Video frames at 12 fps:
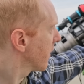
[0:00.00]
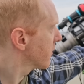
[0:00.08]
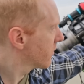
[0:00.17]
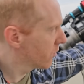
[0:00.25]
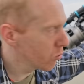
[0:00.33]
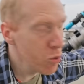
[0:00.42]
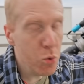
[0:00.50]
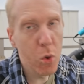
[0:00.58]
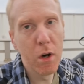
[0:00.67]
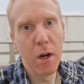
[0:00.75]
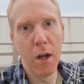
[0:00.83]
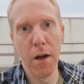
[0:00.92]
has two
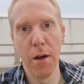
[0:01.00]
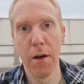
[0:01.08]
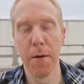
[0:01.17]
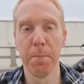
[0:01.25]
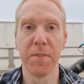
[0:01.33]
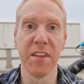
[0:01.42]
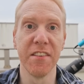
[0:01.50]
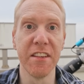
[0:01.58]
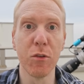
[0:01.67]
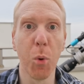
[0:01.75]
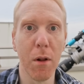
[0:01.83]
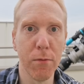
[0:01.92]

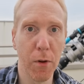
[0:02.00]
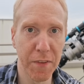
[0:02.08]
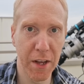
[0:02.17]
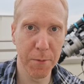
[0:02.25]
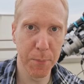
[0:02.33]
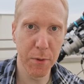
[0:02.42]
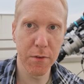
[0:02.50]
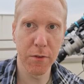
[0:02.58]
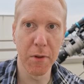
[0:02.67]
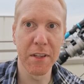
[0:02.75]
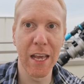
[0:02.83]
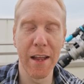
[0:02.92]
DC 12-volt outputs,
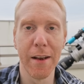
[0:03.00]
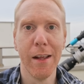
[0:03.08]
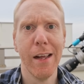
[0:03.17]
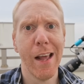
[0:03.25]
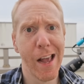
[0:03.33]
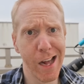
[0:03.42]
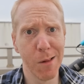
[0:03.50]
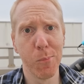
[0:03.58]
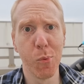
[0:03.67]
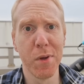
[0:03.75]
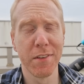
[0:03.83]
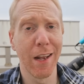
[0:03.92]
so it can
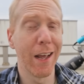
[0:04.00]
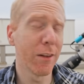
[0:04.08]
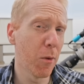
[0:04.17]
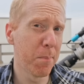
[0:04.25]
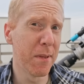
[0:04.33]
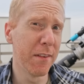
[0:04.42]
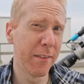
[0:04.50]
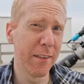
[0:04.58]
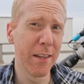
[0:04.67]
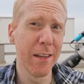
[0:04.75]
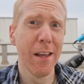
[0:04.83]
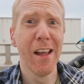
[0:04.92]
help with like the
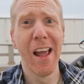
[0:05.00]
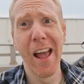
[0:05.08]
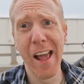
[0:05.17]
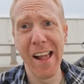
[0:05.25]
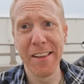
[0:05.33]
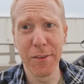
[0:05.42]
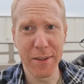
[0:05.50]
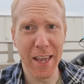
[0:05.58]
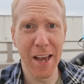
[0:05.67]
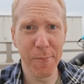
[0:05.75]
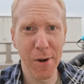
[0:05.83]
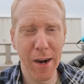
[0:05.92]
PC and the
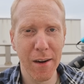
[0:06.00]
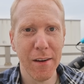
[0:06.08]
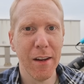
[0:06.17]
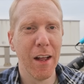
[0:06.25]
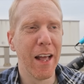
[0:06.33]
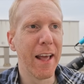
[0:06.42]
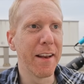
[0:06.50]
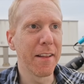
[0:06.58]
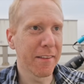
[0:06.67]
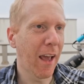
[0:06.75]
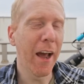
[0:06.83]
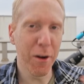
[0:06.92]
camera, and
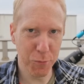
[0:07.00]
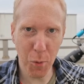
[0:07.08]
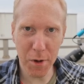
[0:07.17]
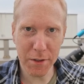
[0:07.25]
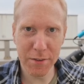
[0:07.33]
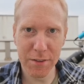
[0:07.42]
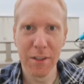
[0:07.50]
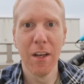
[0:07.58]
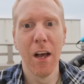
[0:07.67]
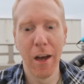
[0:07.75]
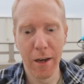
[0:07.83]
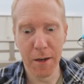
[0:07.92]
it kind of works.
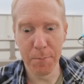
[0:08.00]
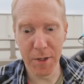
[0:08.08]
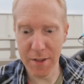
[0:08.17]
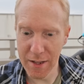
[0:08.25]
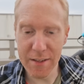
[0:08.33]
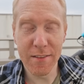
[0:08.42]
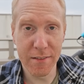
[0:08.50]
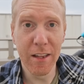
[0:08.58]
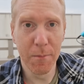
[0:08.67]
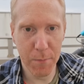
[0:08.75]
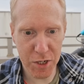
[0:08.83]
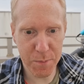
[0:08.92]
But it's
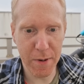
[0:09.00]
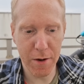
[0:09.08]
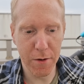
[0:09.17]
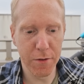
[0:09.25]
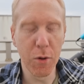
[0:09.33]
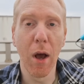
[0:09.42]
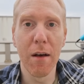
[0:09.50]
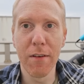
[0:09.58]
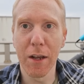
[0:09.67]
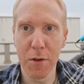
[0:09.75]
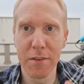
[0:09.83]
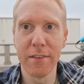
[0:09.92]
still much better to have
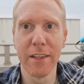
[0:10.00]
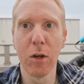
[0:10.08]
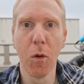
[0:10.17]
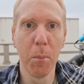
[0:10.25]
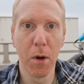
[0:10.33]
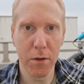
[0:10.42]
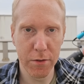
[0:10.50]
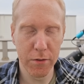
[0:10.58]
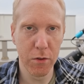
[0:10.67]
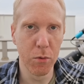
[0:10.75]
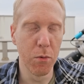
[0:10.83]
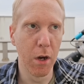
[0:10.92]
like a single
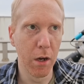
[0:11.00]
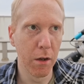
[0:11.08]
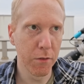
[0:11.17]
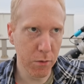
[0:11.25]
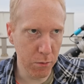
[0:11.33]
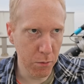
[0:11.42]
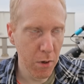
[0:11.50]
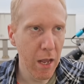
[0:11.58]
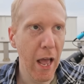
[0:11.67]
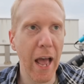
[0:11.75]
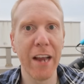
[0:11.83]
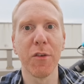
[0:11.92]
box to
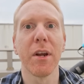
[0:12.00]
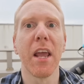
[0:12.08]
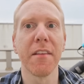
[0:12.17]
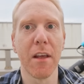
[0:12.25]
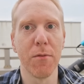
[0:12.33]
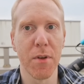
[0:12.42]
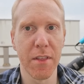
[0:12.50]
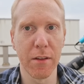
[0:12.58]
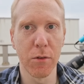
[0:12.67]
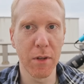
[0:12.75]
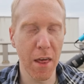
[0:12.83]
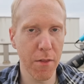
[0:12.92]
aggregate
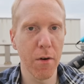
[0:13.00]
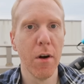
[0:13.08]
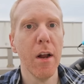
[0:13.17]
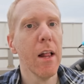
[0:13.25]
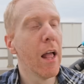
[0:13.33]
everything together.